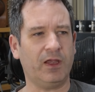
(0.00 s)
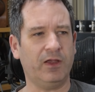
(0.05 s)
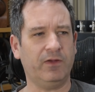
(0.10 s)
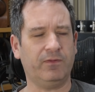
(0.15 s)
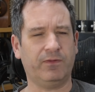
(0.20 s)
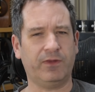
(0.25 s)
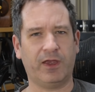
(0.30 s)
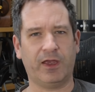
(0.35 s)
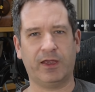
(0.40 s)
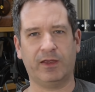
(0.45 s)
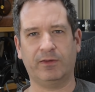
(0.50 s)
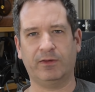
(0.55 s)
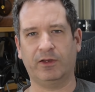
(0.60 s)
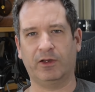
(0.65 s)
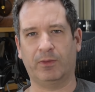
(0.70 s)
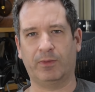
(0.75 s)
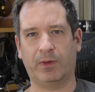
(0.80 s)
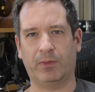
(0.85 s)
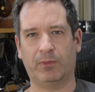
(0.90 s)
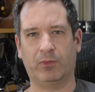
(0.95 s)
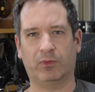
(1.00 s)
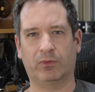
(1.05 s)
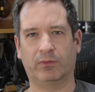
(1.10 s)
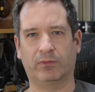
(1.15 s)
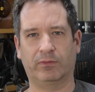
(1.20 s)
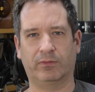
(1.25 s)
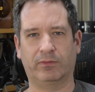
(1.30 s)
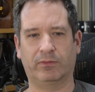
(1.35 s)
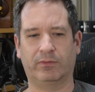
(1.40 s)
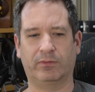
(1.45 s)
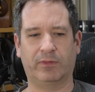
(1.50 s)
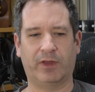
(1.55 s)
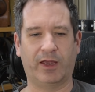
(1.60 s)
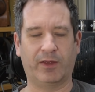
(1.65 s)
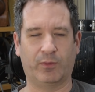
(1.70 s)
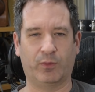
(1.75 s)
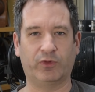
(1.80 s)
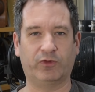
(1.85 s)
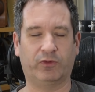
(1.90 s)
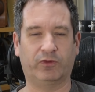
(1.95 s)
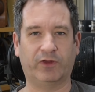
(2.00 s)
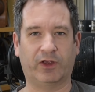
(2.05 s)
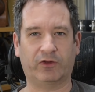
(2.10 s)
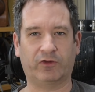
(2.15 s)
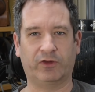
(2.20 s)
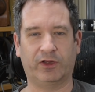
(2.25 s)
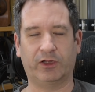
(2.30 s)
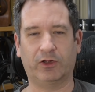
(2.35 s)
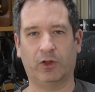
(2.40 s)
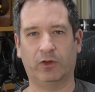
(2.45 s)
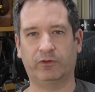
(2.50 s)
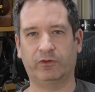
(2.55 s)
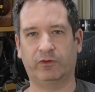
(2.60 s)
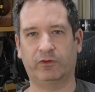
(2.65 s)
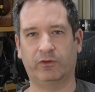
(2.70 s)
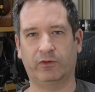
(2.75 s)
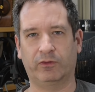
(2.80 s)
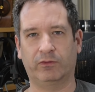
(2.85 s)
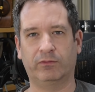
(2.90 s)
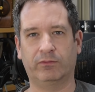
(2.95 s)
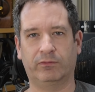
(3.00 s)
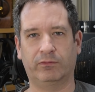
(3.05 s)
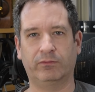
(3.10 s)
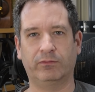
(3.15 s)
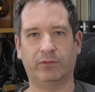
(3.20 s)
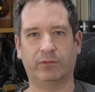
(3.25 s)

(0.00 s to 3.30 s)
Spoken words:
if they, people, which was actually closer to